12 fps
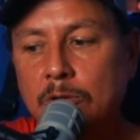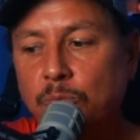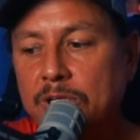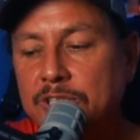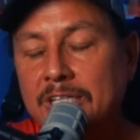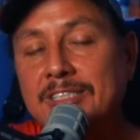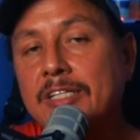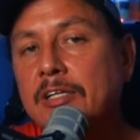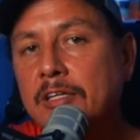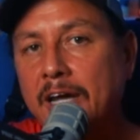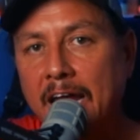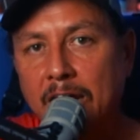which is
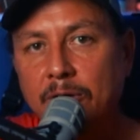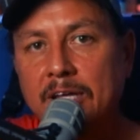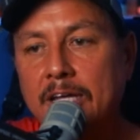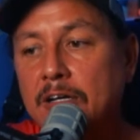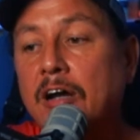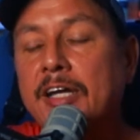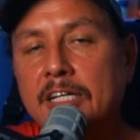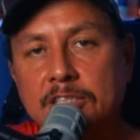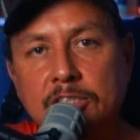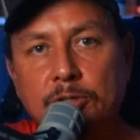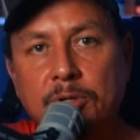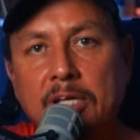another era in our
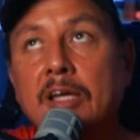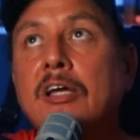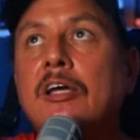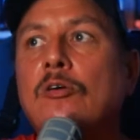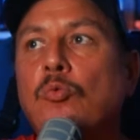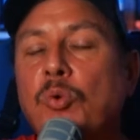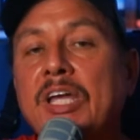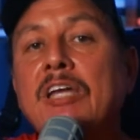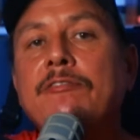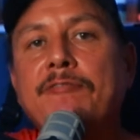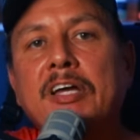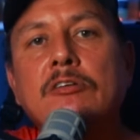history we
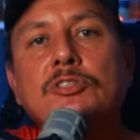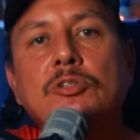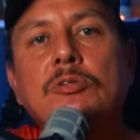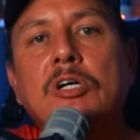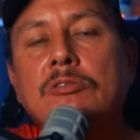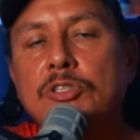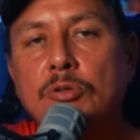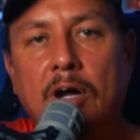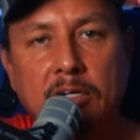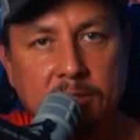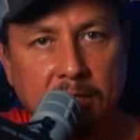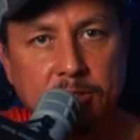fail to know to
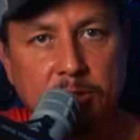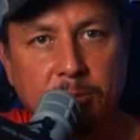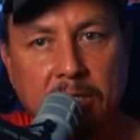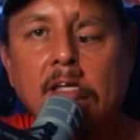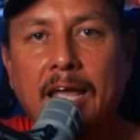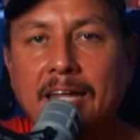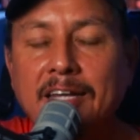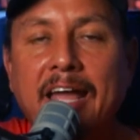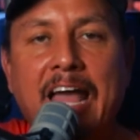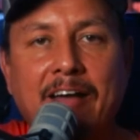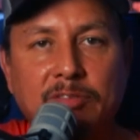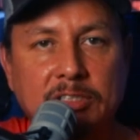our detriment. And I
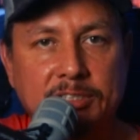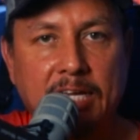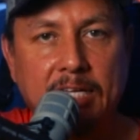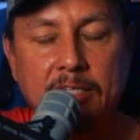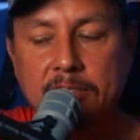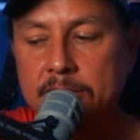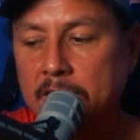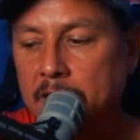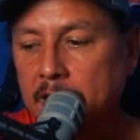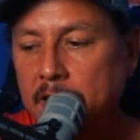have to say this.